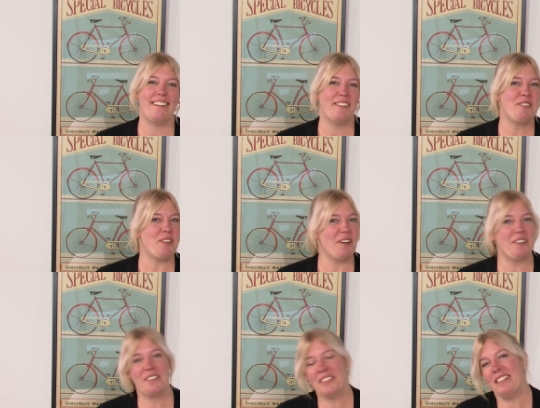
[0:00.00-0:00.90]

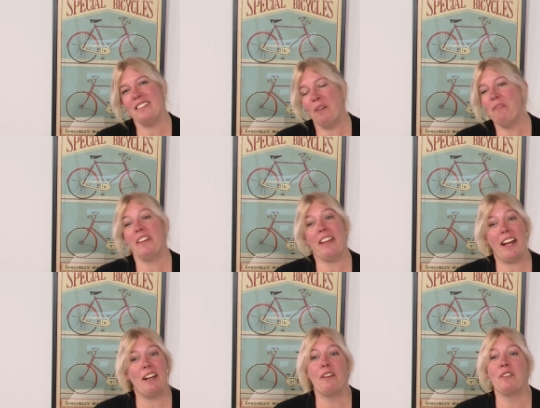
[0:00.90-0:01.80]
So that's something that
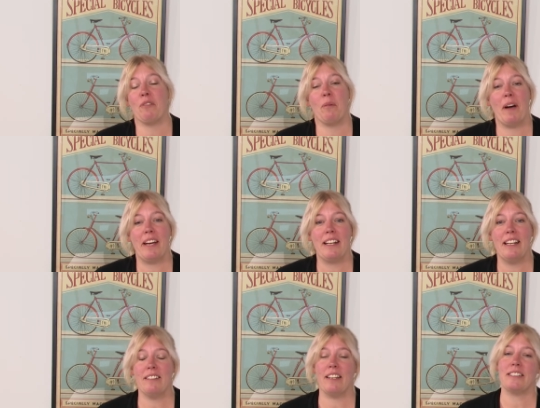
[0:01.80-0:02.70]
I learned from my
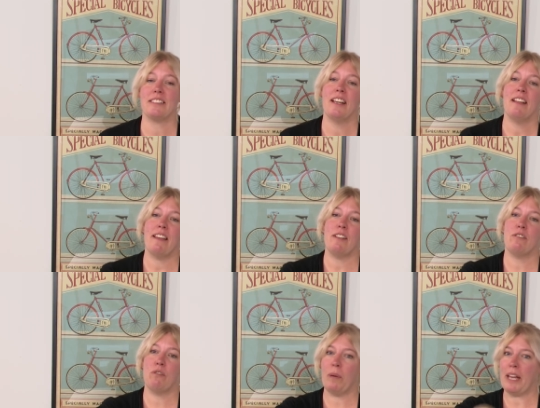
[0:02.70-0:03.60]
analytics. Then
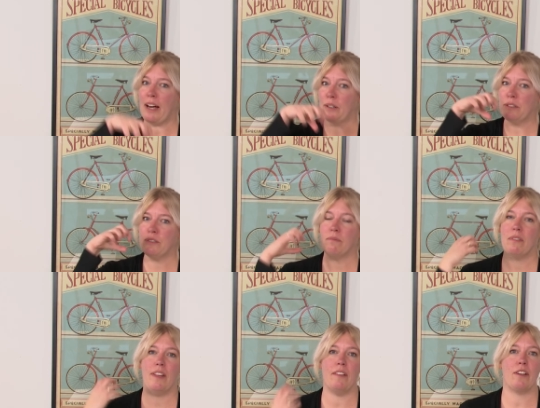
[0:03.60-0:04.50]
zooming out,
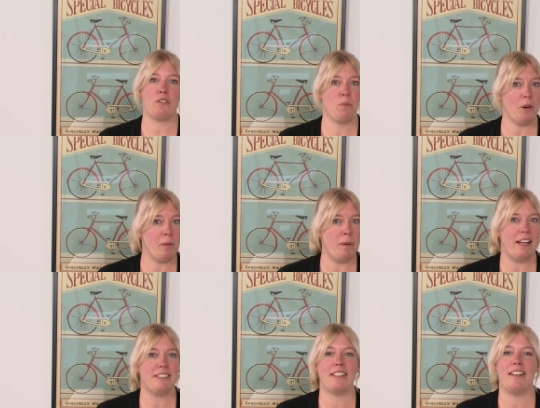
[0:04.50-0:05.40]
then there's
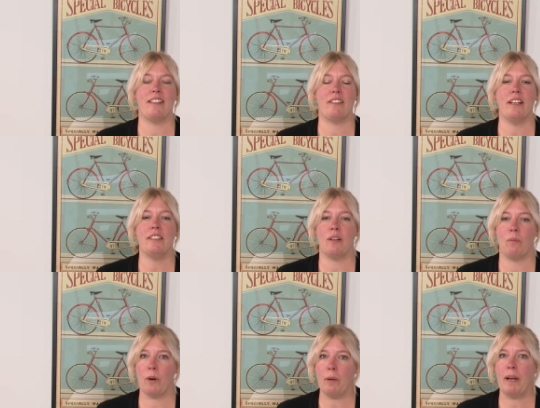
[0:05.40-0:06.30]
workplace analytics,
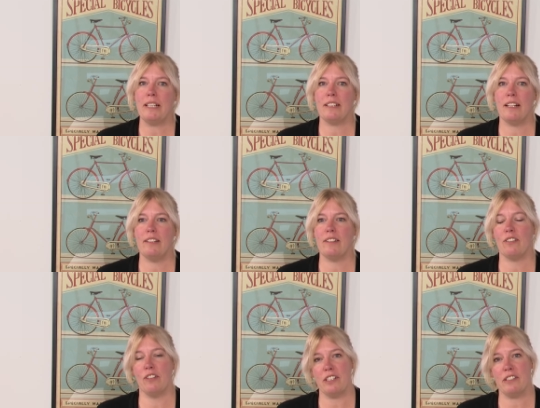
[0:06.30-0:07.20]
and workplace
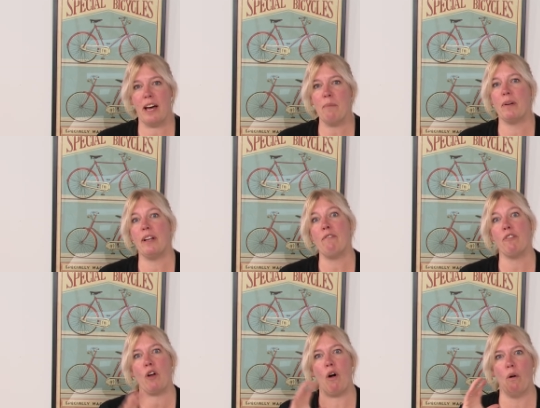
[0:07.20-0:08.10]
analytics does that, but then
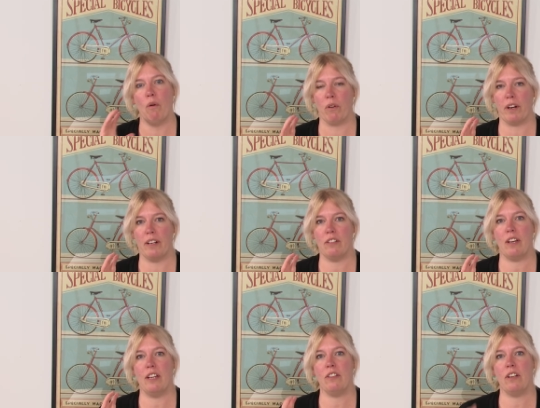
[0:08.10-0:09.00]
for the whole
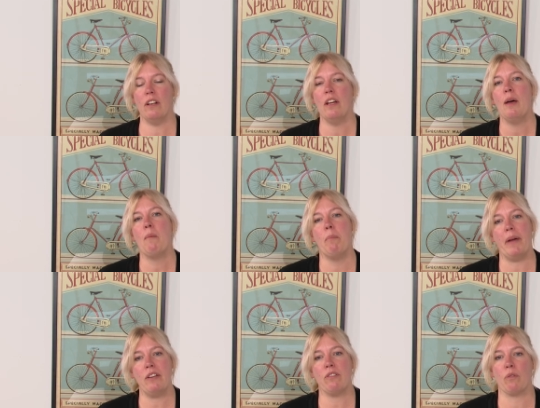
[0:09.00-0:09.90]
organization
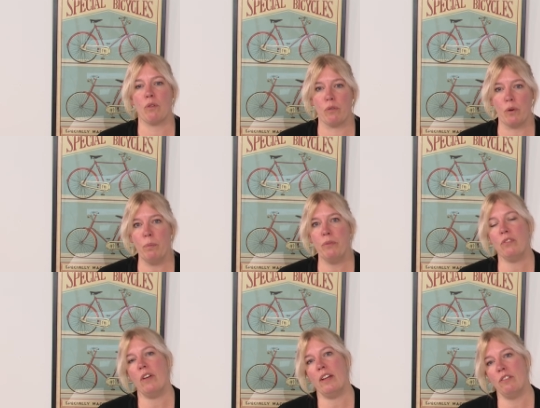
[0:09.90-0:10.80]
based on
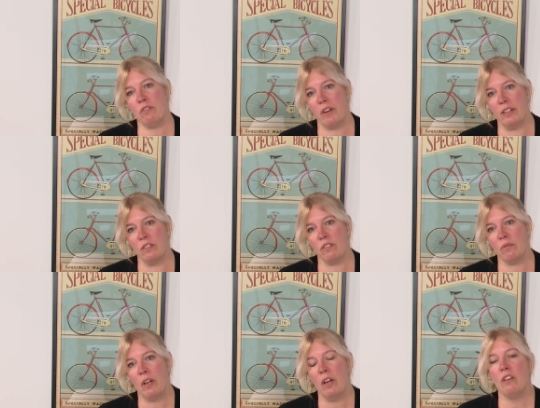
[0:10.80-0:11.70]
groups and trends.
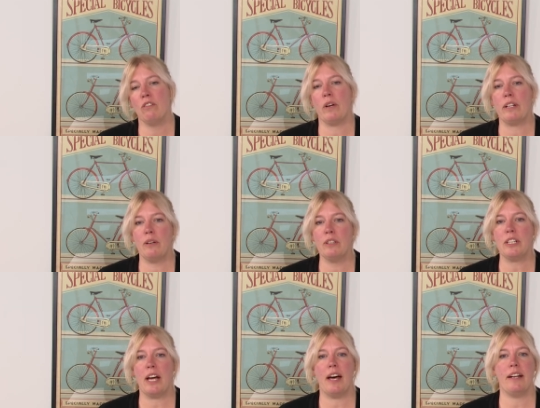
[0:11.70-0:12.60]
So it
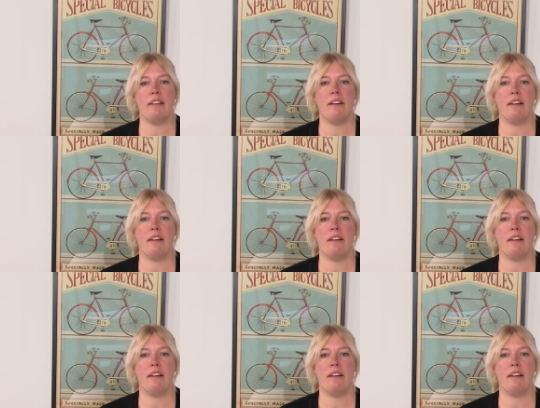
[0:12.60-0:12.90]
looks at